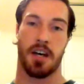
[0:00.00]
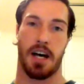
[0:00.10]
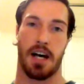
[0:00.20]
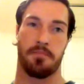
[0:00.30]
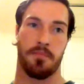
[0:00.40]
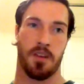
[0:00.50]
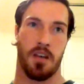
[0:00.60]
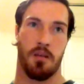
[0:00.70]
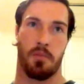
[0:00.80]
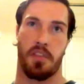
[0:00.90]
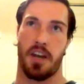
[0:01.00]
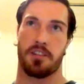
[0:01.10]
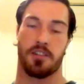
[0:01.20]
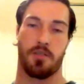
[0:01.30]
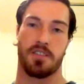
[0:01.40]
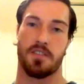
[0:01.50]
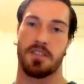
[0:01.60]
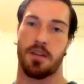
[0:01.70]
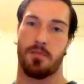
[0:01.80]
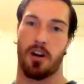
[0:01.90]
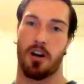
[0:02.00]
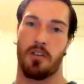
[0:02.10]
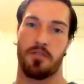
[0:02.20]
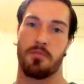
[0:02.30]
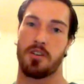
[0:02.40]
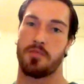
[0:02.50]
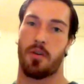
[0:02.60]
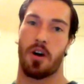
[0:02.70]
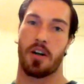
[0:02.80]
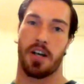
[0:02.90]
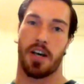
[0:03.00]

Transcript: Uh, but then I took the rest of the summer off for the most part.